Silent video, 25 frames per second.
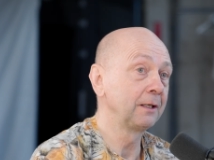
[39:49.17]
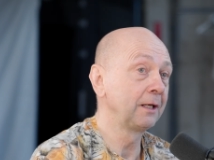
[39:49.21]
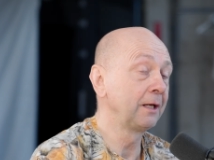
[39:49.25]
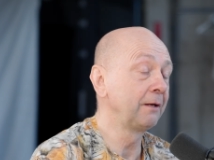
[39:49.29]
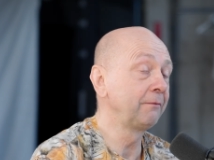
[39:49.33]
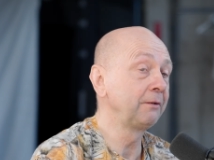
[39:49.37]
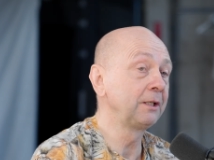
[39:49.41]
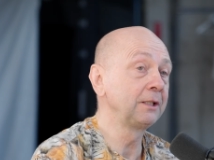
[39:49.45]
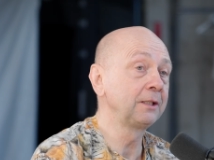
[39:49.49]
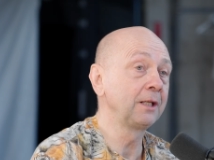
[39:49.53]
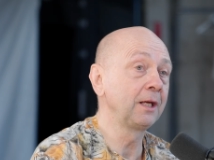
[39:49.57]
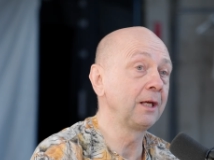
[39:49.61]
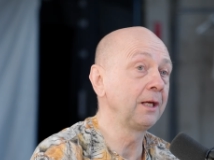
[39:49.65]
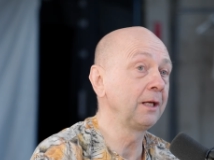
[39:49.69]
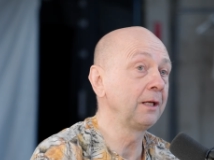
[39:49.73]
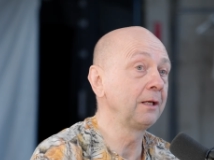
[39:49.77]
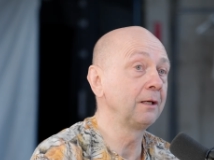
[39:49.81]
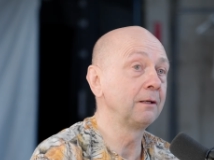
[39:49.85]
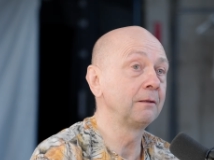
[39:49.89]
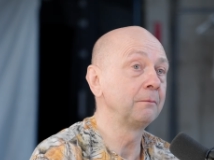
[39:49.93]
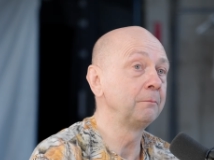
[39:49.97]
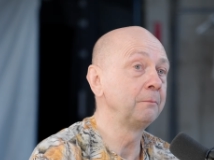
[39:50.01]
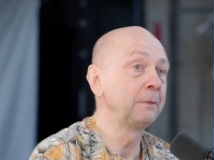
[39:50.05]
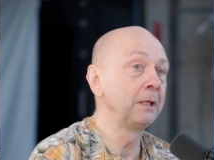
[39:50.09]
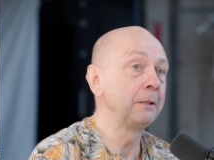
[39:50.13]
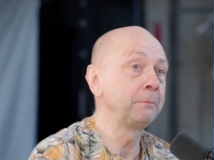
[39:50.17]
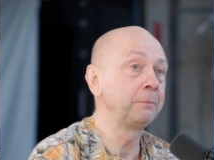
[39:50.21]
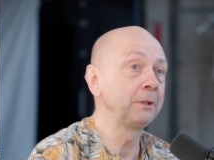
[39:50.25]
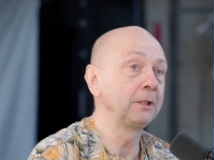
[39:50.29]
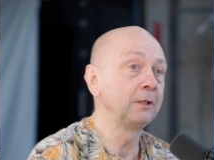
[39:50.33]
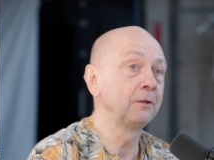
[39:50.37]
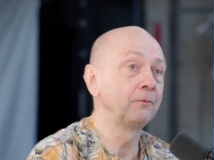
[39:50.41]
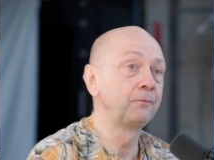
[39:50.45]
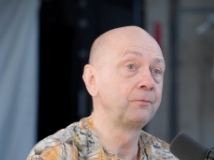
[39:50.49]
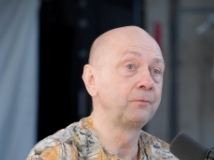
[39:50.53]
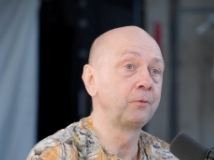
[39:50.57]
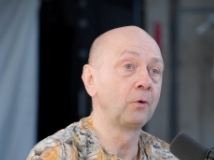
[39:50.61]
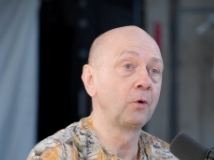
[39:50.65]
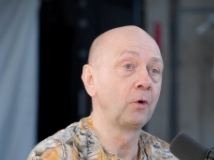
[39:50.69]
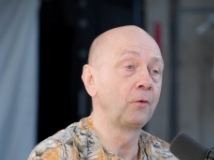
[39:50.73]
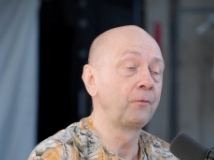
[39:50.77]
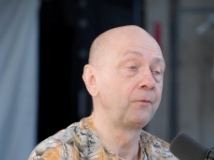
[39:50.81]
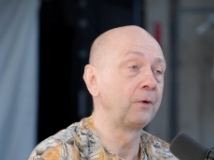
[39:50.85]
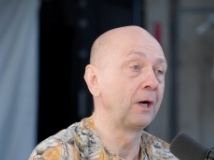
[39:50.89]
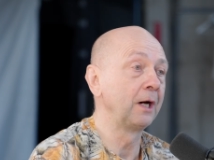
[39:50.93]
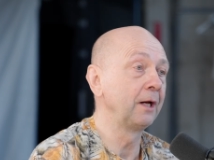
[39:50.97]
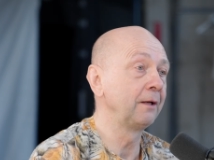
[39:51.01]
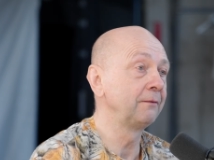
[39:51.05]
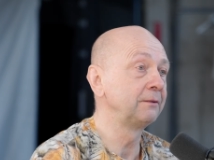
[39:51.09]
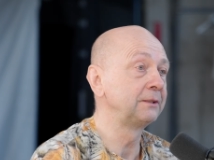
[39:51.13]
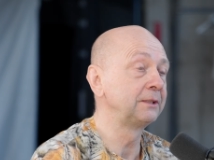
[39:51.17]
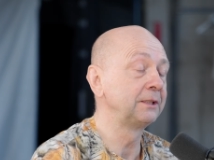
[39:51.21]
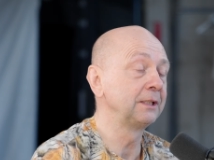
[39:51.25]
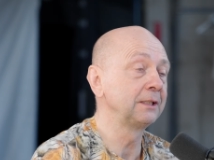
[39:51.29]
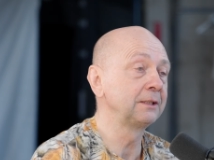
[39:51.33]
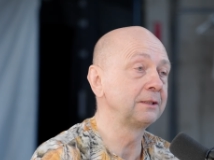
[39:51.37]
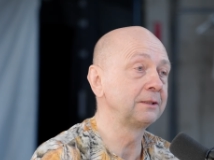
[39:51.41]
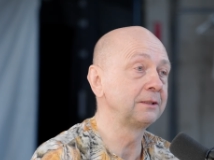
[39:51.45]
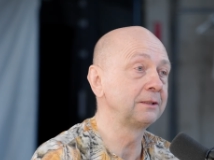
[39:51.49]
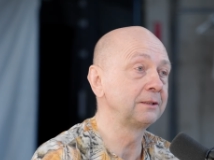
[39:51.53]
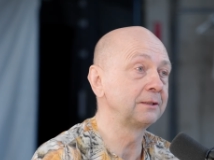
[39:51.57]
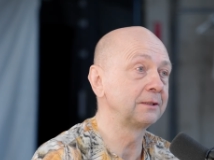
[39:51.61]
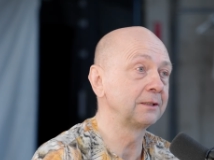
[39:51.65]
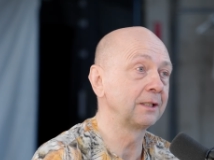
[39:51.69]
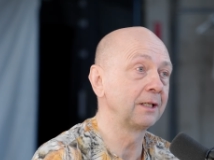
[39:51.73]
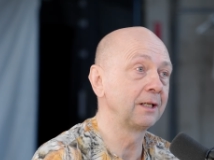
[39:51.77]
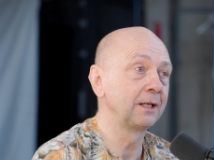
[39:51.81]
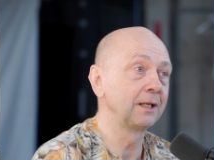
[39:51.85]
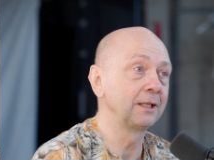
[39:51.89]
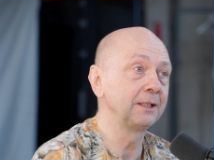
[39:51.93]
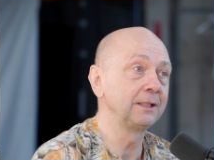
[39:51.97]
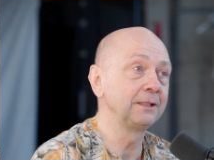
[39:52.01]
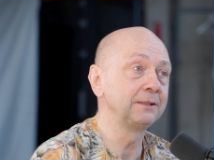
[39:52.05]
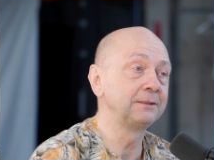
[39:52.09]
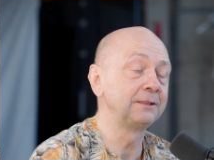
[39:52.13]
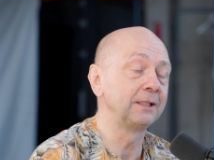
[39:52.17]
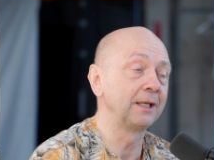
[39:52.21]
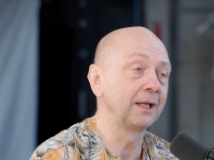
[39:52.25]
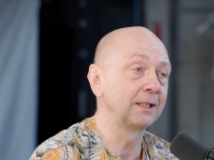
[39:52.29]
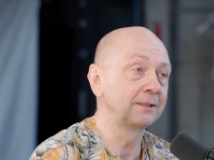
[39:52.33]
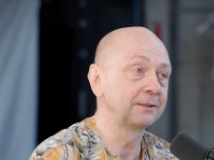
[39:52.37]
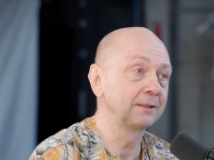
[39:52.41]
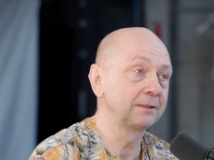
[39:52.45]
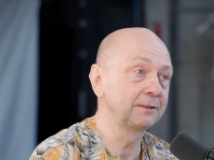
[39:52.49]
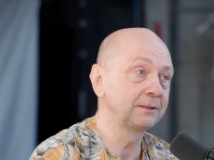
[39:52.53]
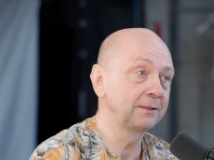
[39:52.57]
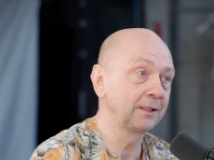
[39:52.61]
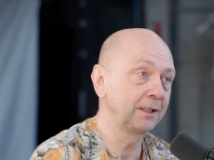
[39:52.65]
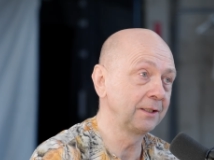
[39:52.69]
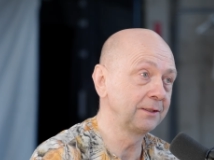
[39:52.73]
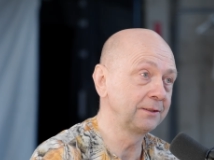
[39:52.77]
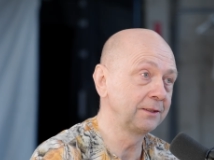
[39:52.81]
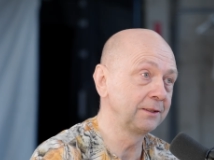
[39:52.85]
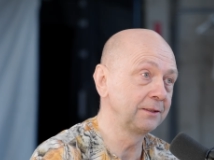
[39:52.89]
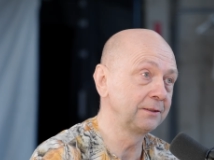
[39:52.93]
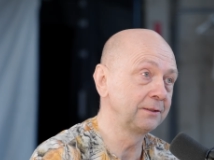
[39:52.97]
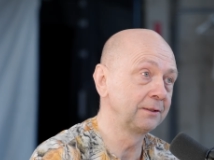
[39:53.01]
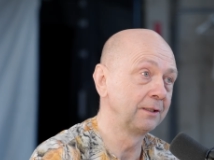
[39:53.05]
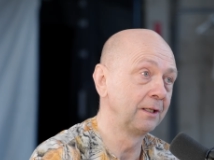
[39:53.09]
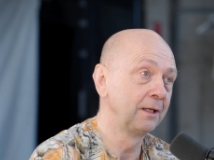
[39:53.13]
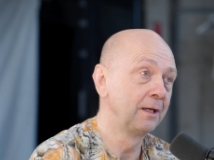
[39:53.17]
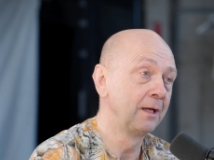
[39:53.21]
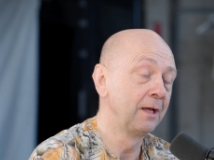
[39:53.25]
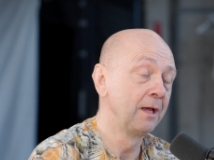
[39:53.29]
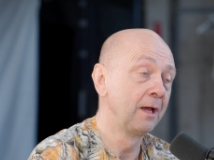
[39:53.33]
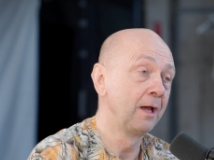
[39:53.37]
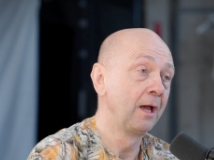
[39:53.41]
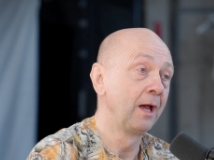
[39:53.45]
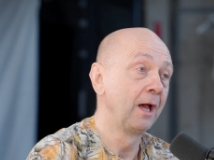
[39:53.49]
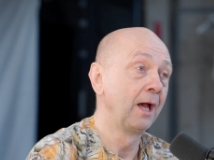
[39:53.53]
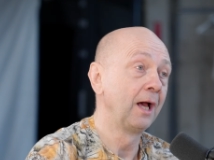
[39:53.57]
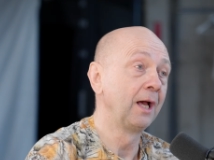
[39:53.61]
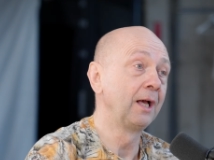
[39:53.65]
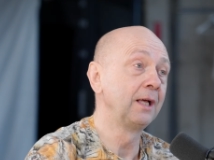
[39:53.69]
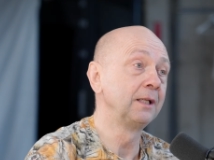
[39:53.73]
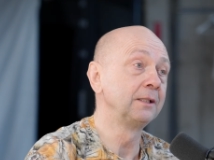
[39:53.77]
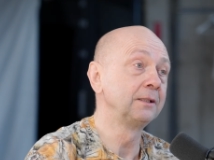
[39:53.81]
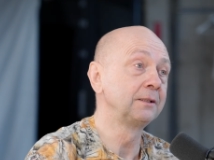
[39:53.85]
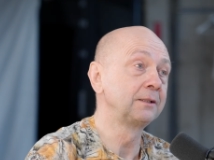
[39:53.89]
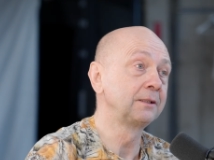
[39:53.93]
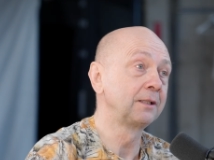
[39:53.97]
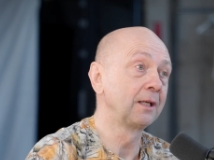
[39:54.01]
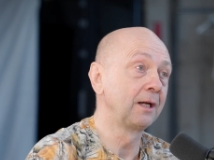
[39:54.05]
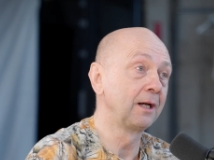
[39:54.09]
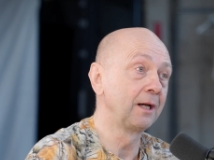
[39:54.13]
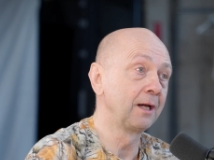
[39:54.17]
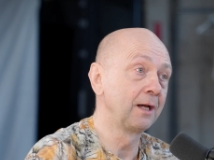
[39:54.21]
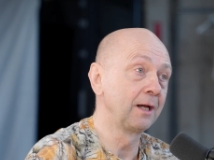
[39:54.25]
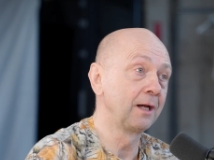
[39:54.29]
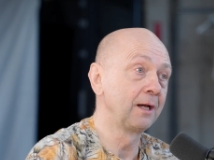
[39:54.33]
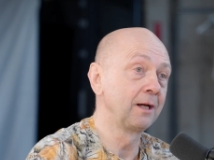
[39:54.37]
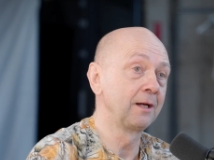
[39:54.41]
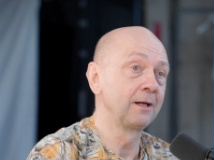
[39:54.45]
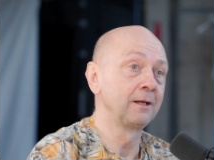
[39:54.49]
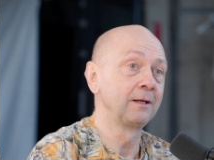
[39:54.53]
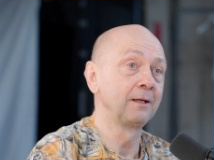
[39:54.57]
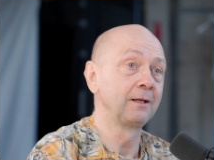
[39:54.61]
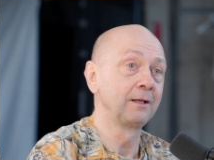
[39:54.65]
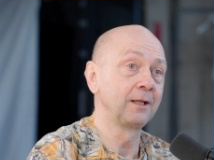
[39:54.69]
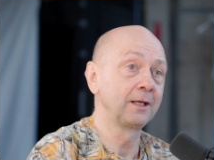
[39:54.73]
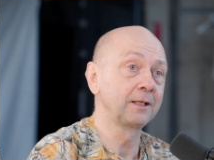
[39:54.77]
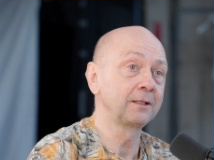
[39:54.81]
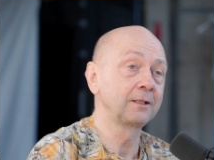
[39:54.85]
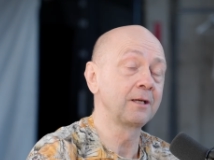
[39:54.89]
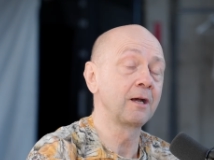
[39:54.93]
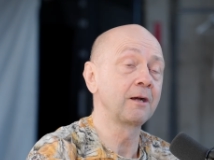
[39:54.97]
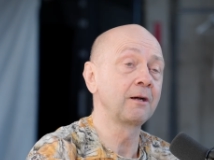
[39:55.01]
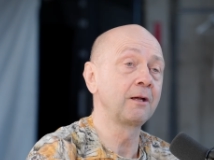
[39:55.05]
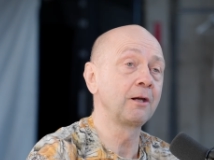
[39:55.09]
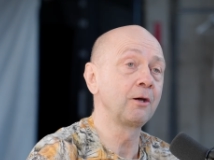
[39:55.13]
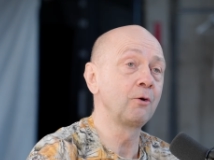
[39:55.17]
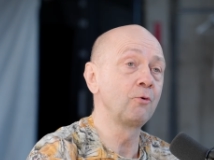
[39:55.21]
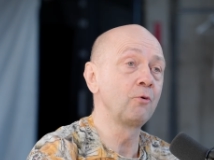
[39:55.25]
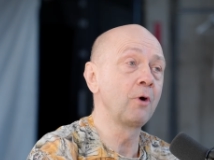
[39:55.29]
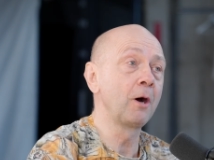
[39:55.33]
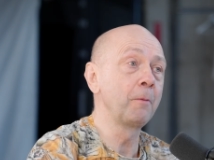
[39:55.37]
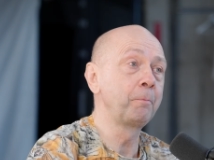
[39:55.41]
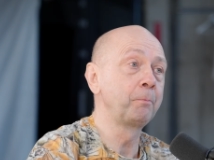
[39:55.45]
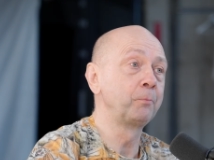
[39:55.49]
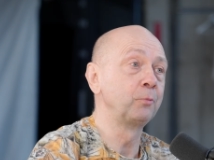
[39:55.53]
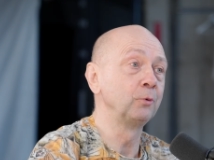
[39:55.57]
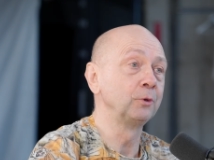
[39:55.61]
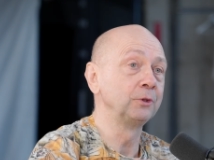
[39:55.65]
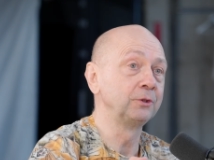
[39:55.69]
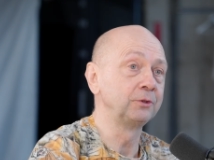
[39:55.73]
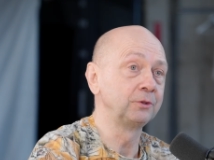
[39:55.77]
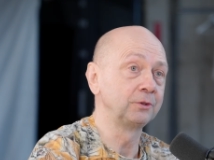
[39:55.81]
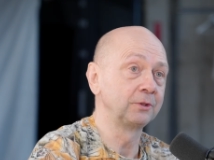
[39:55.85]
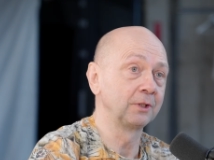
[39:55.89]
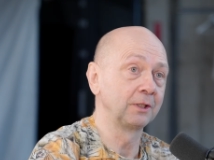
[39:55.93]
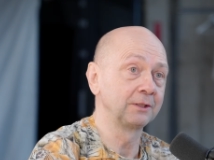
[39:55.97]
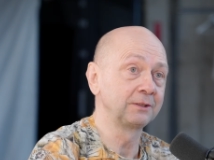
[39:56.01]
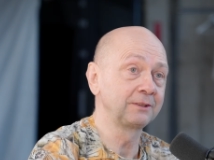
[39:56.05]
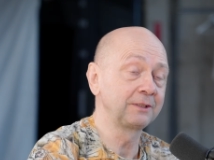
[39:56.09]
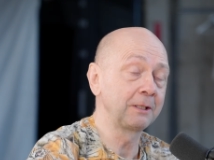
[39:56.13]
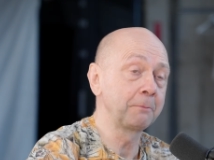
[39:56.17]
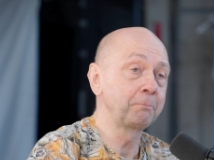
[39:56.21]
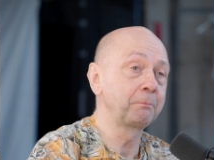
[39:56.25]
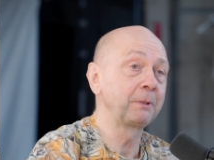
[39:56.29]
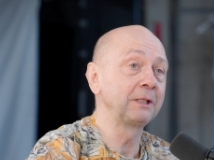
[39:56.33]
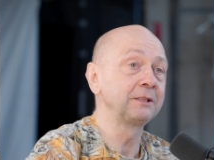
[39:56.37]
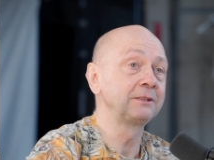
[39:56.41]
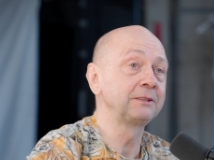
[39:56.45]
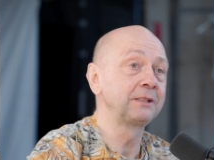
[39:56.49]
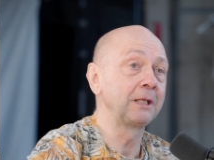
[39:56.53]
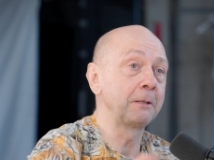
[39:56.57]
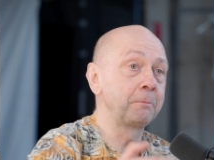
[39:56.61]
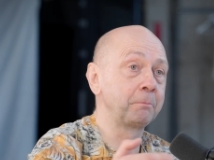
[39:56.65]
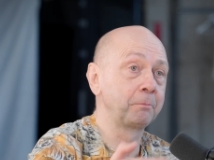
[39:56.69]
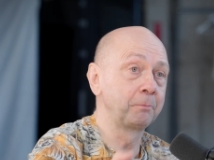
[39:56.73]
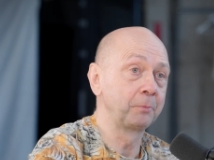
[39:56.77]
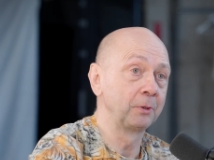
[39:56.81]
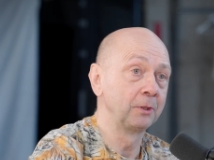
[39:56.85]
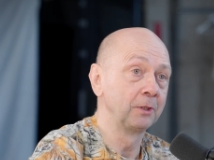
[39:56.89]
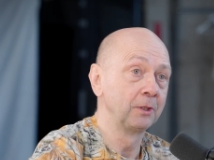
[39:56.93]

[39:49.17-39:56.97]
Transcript: every day, maybe four, five, six easy exercises, and like grow up with step by step,